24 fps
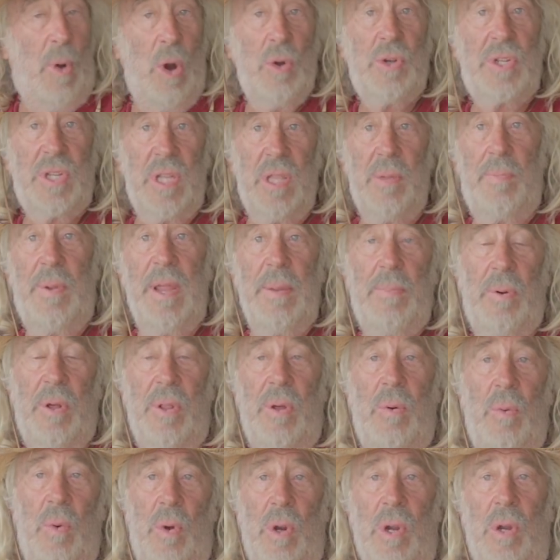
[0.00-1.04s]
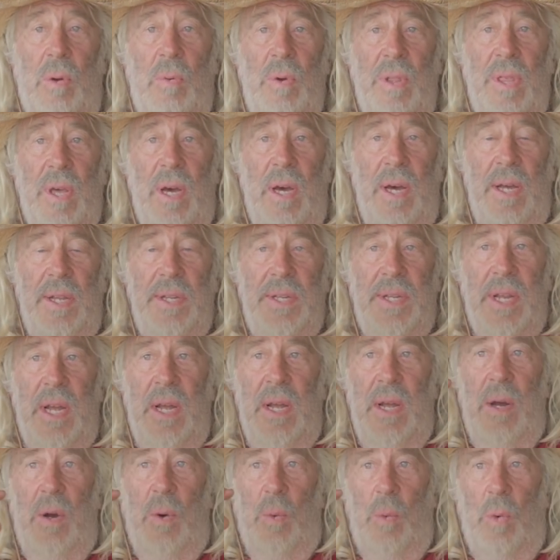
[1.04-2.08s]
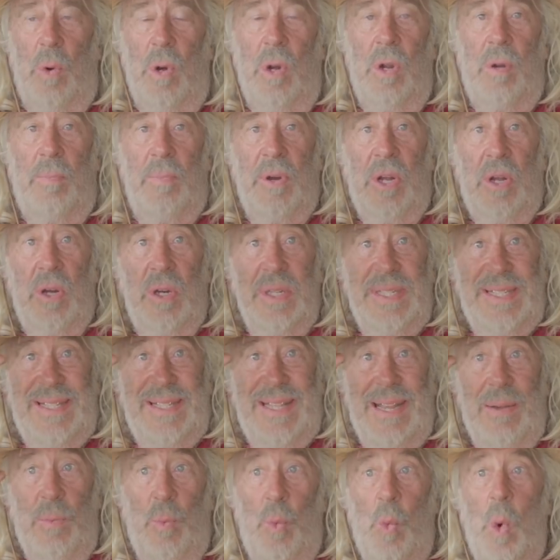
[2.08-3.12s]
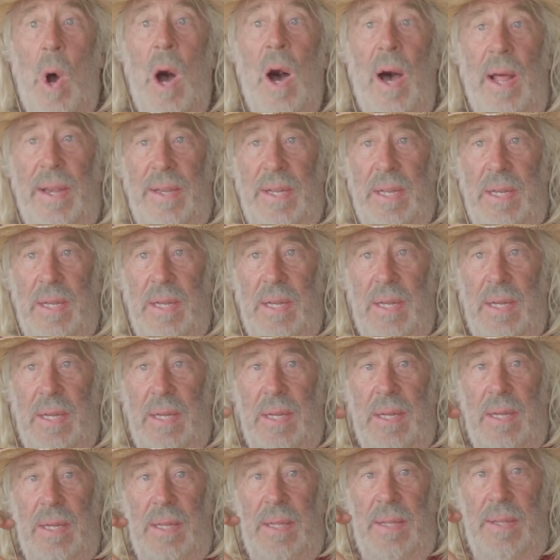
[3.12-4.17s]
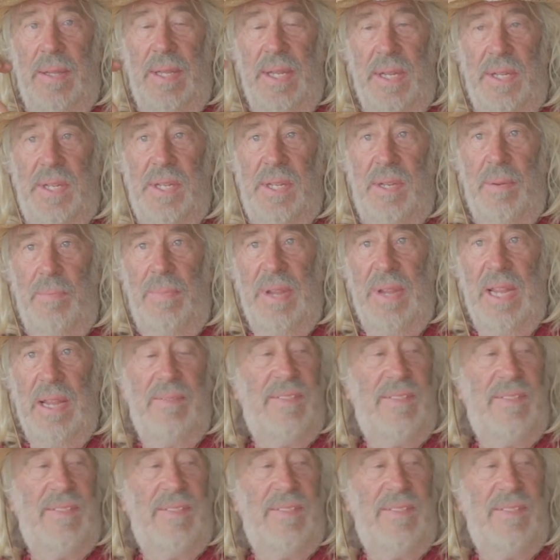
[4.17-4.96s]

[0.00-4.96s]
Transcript: Most of the people that work with us work because they want this to be a